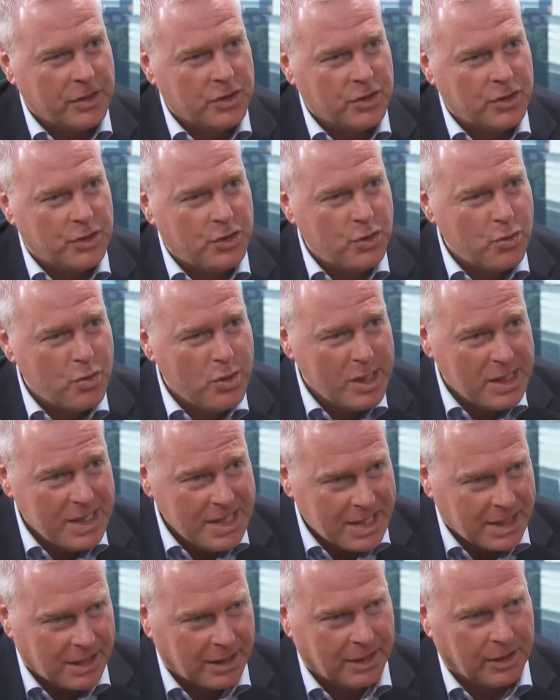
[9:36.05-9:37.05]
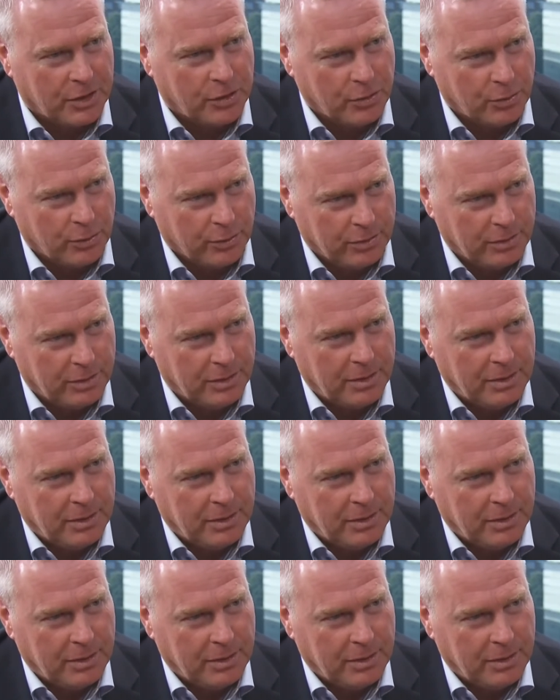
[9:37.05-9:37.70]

uniquely good.